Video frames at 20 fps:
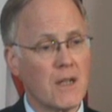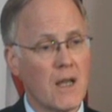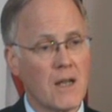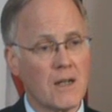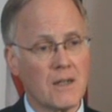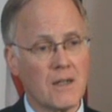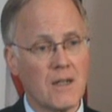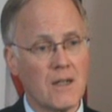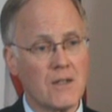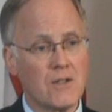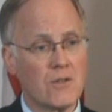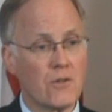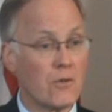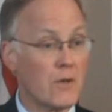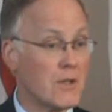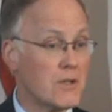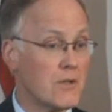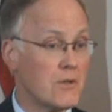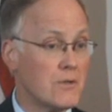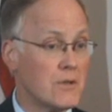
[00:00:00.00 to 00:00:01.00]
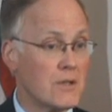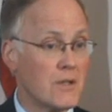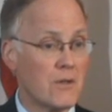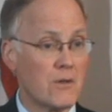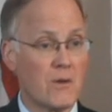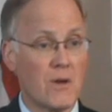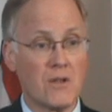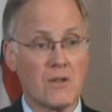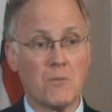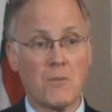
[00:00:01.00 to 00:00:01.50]
candidates or issues
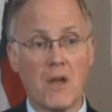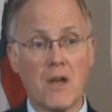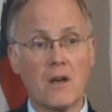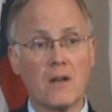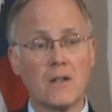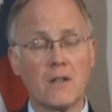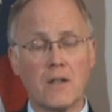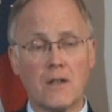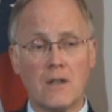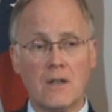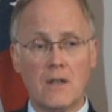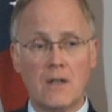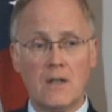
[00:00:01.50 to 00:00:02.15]
that are on the ballot, and